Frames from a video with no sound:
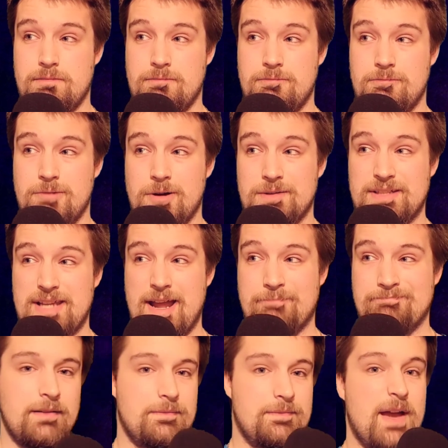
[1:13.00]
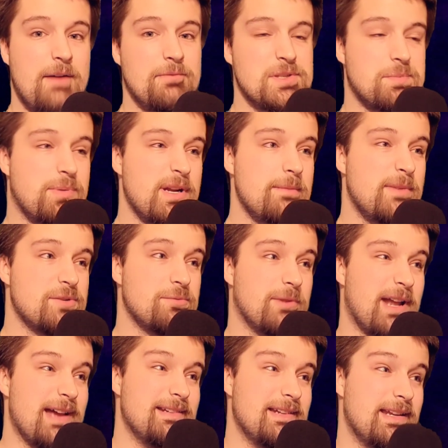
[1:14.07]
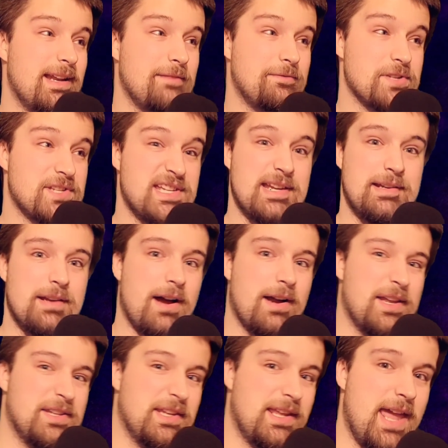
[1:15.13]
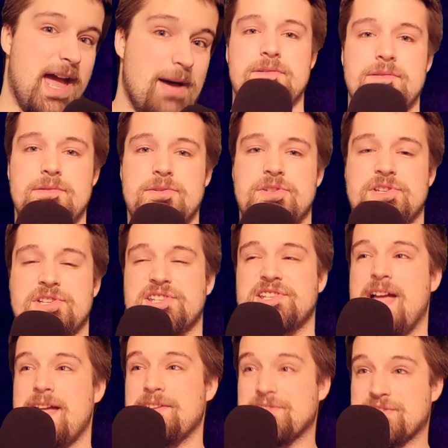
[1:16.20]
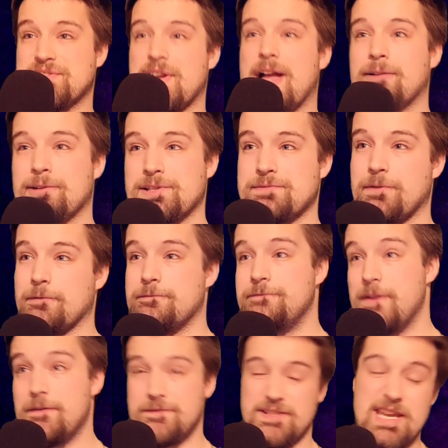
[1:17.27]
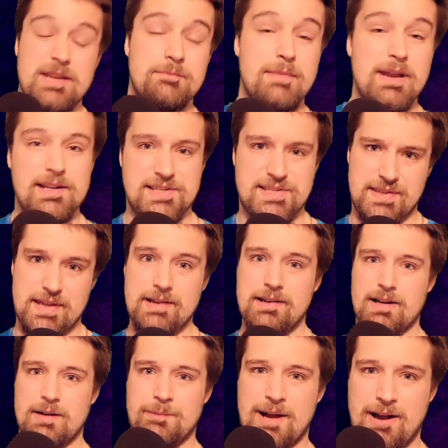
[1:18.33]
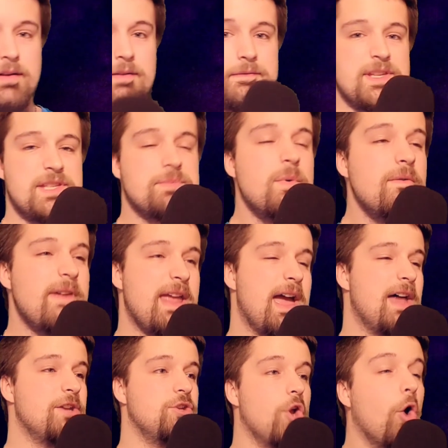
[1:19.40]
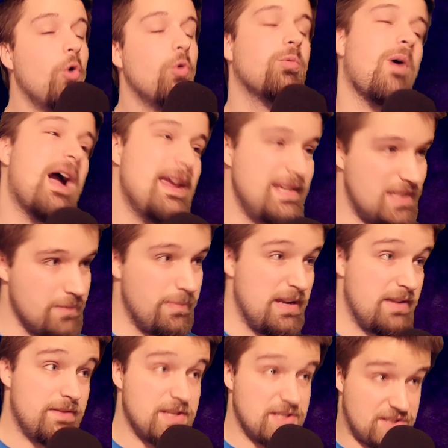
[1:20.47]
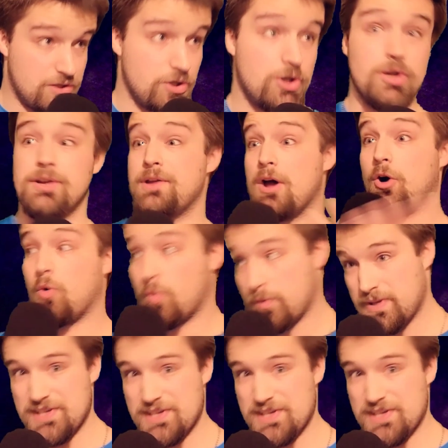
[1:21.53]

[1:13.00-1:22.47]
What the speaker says: well, damn. That was pretty much what I did after seeing Knock at the Cabin. Just sat in silence for 15 minutes thinking about it. This movie had no right to be this good or this